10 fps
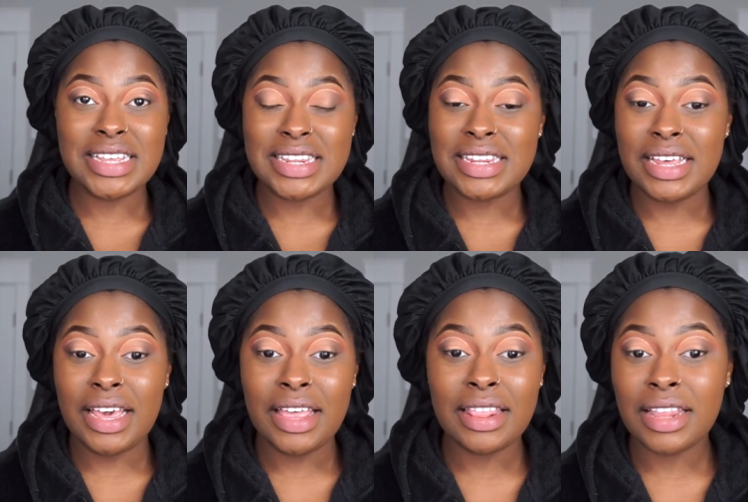can
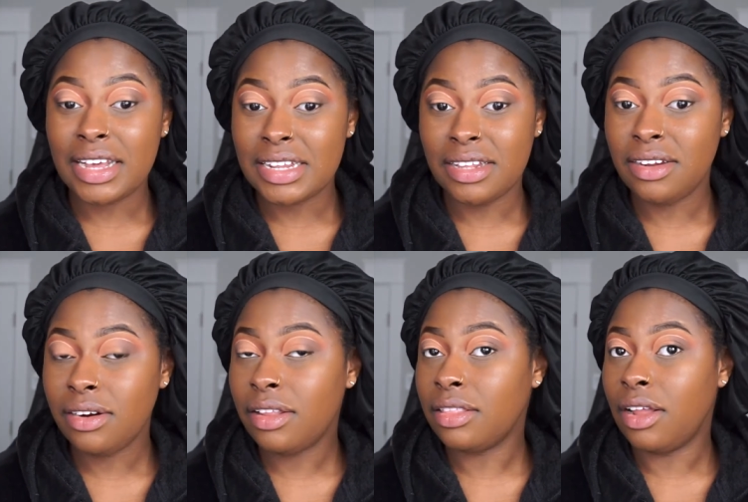see the
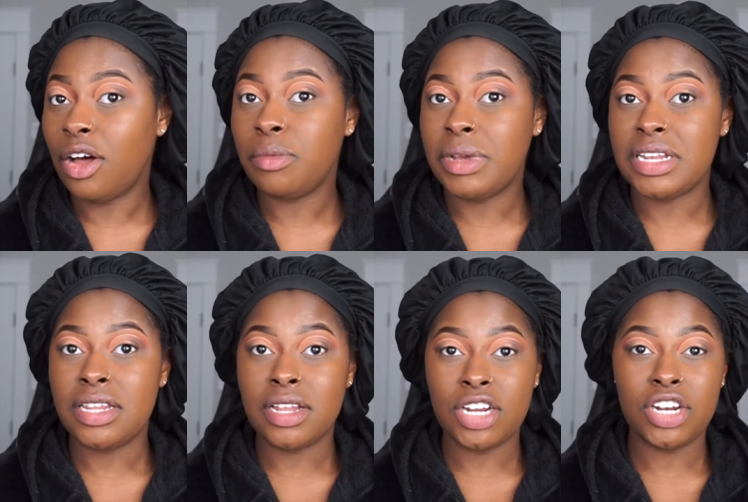concealer alone made
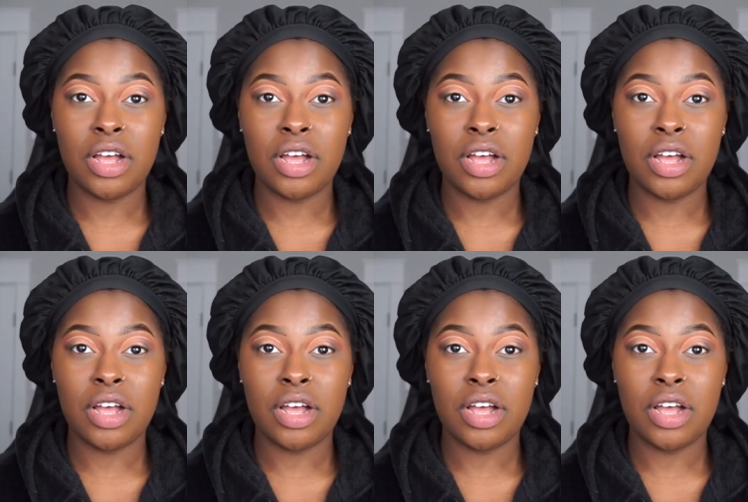such